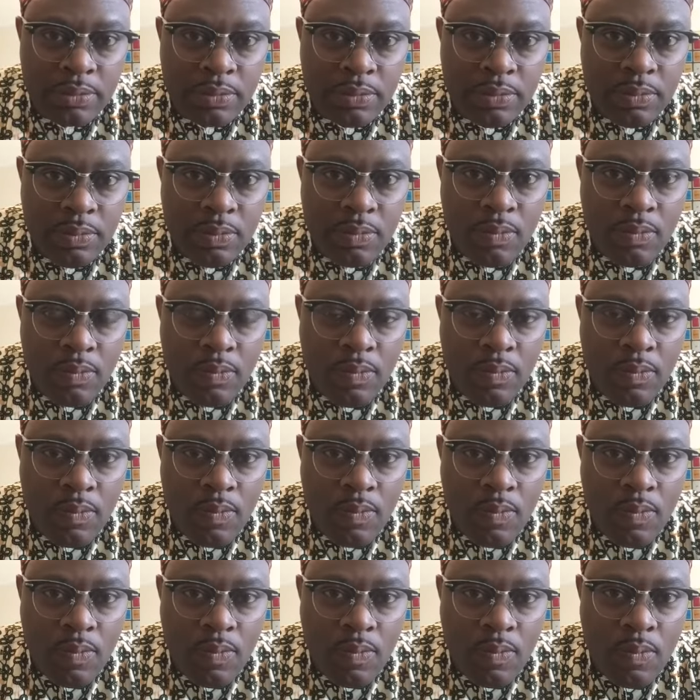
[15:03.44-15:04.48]

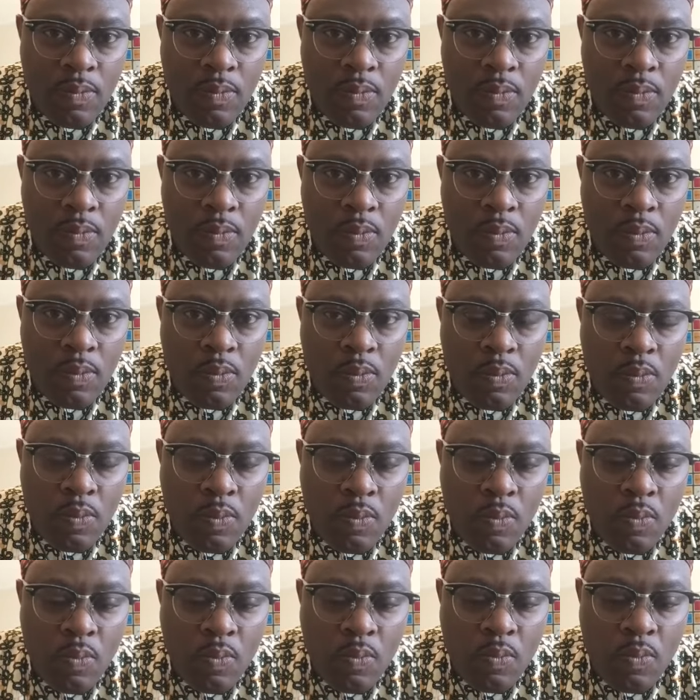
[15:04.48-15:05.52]

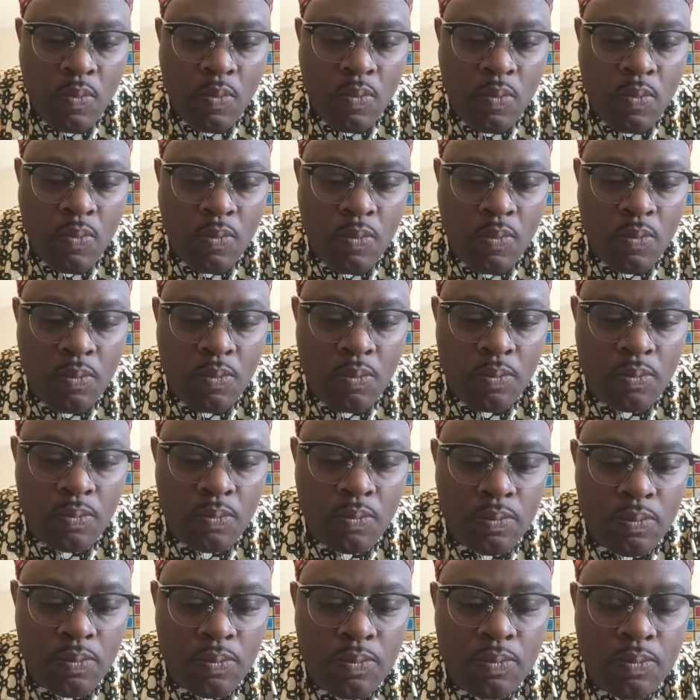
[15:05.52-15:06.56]

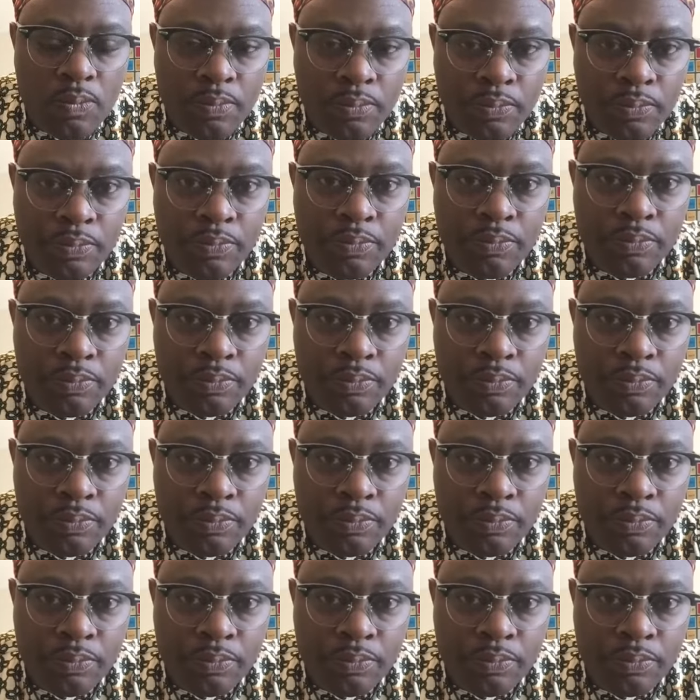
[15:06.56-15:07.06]
[no speech]